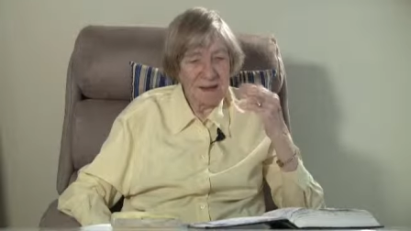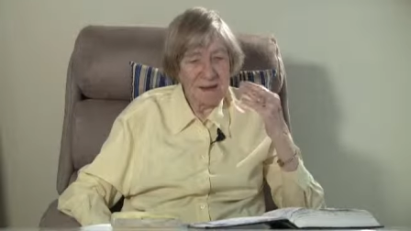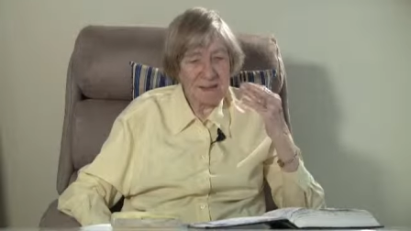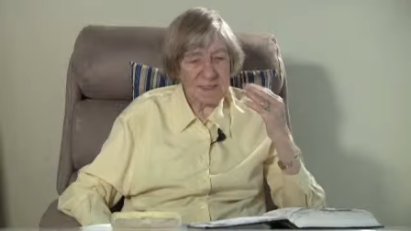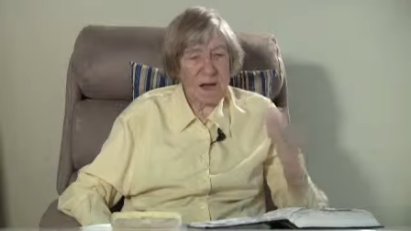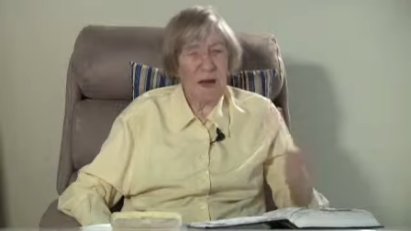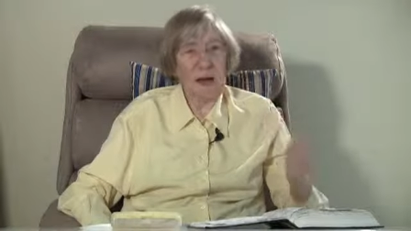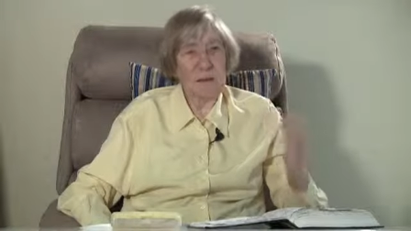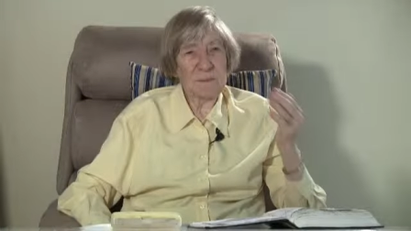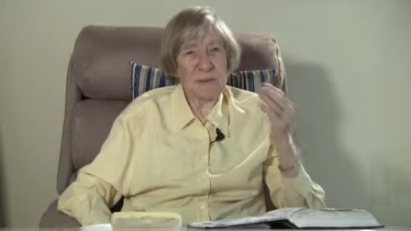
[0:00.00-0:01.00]
in
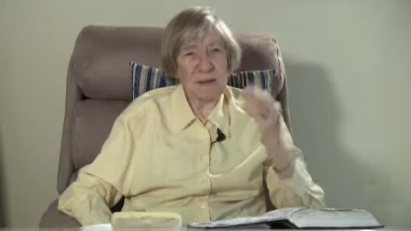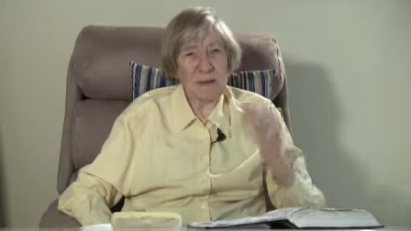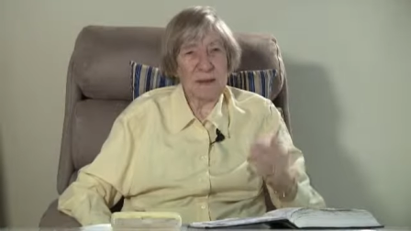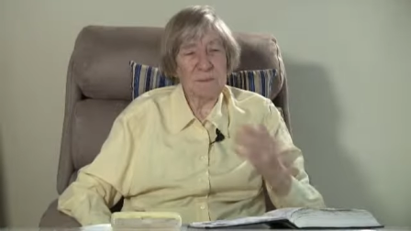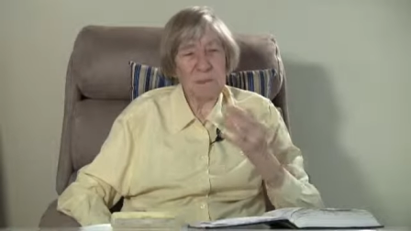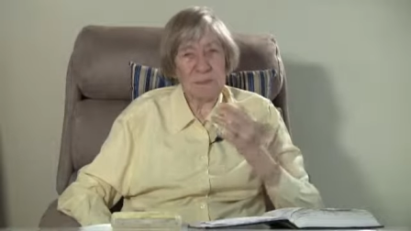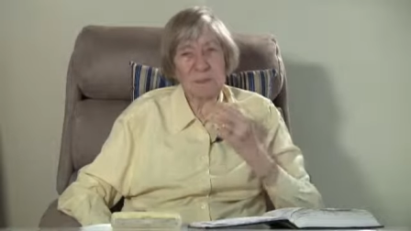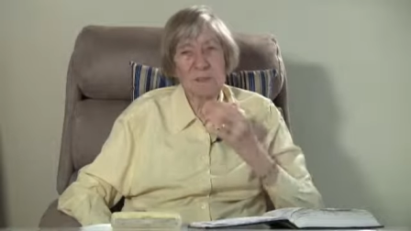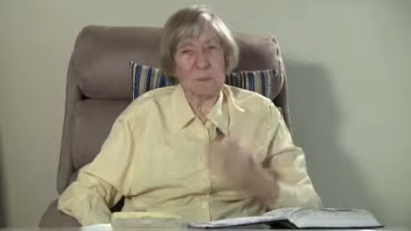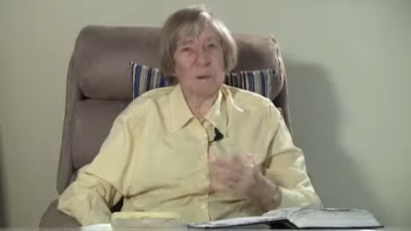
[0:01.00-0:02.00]
psalms and hymns
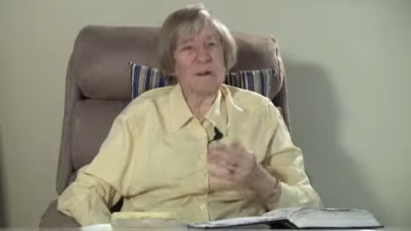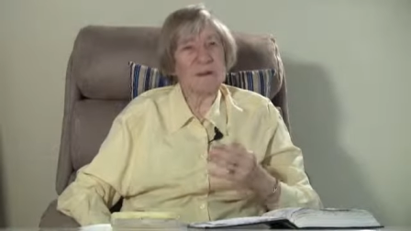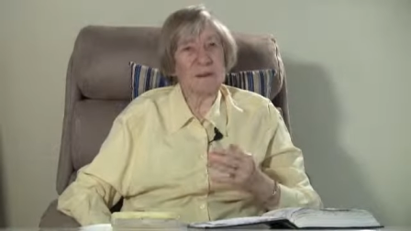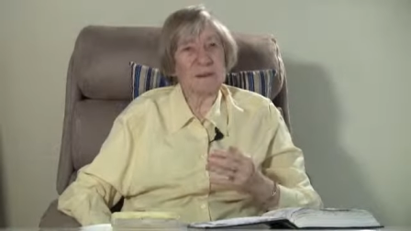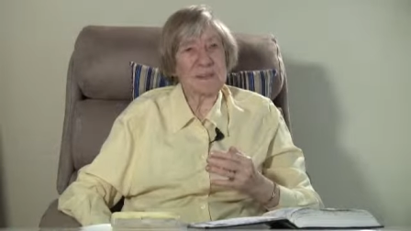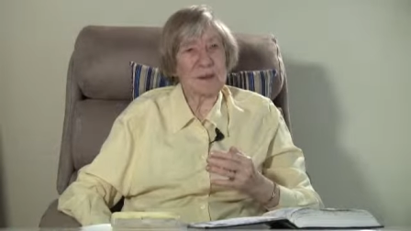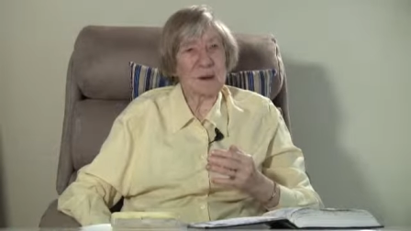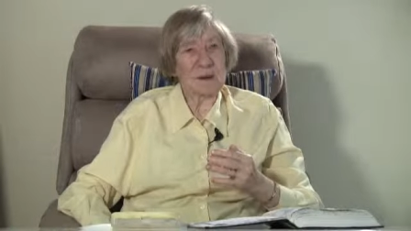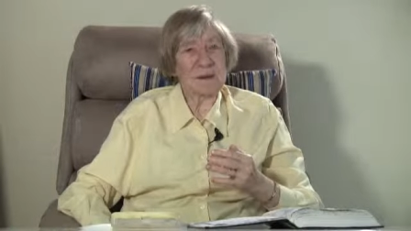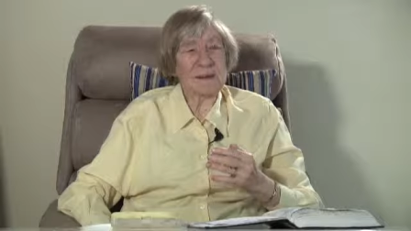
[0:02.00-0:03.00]
and spiritual
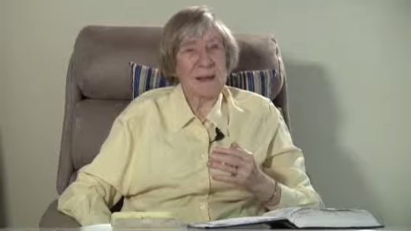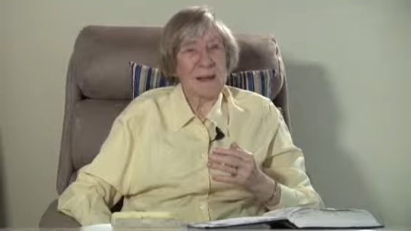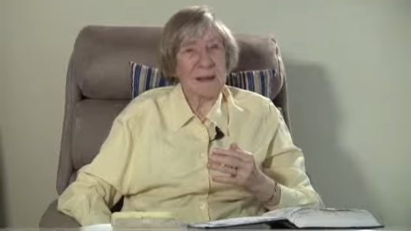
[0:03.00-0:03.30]
songs